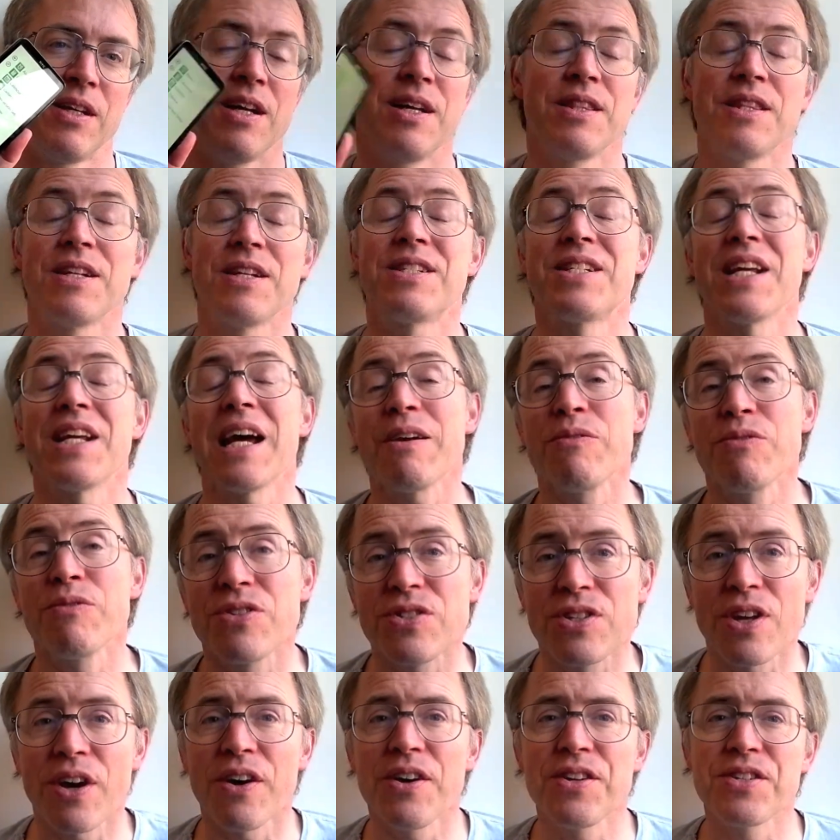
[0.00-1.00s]
The
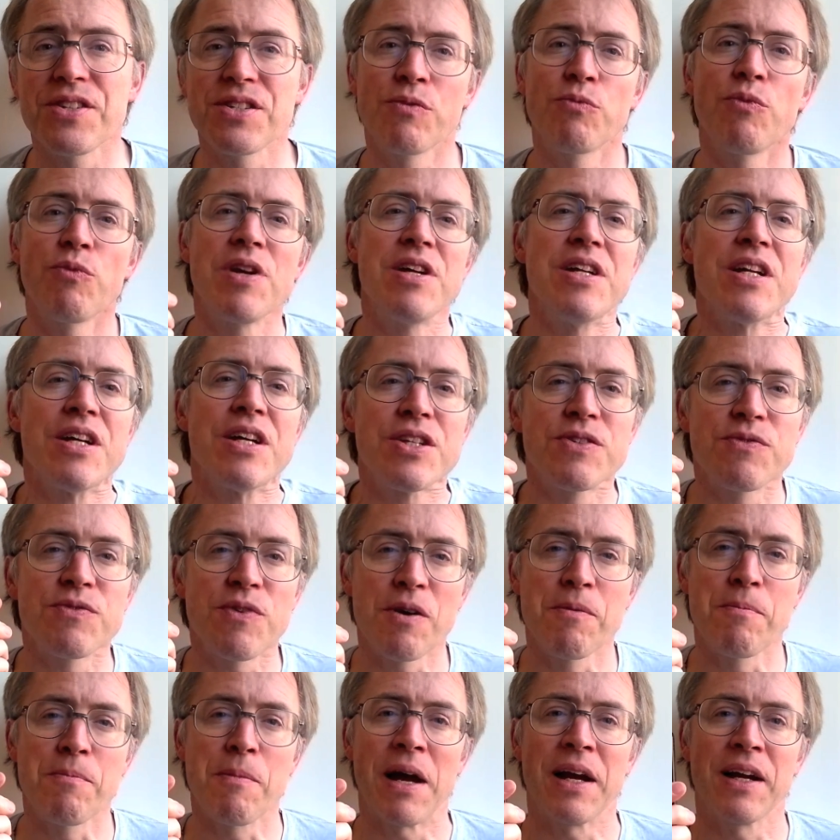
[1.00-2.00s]
downsides of Windows
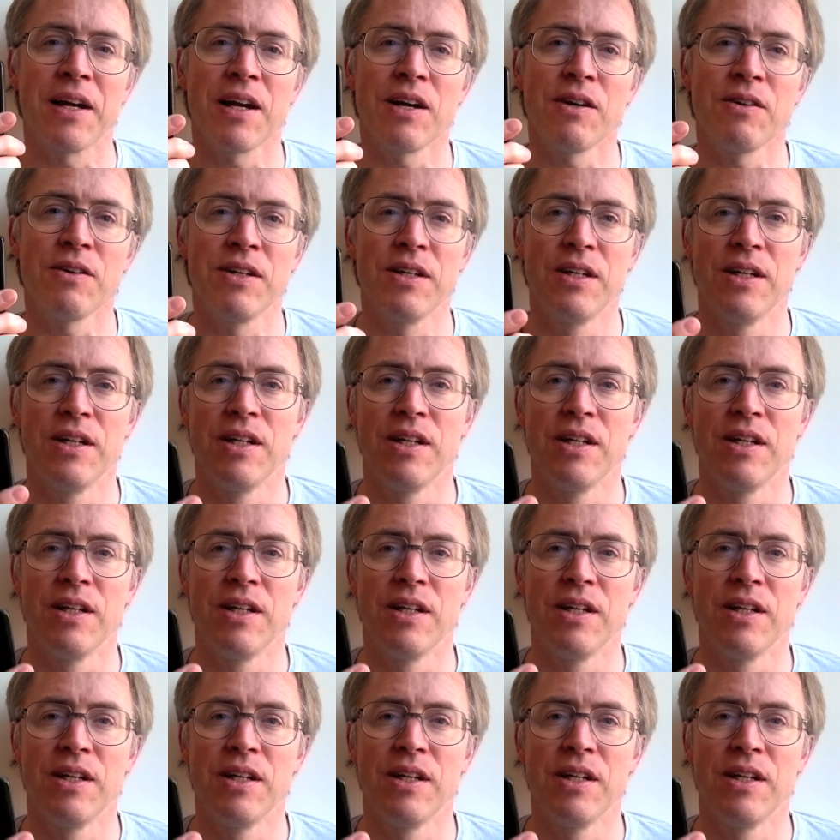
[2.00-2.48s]
Phone Mango?